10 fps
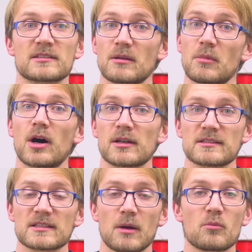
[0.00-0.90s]
Some
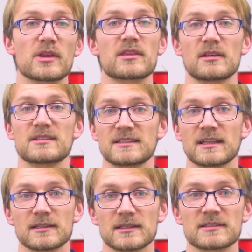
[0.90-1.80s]
hotends come with
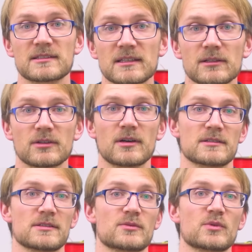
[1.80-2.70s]
stainless steel
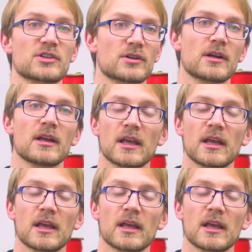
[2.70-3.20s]
nozzles, which are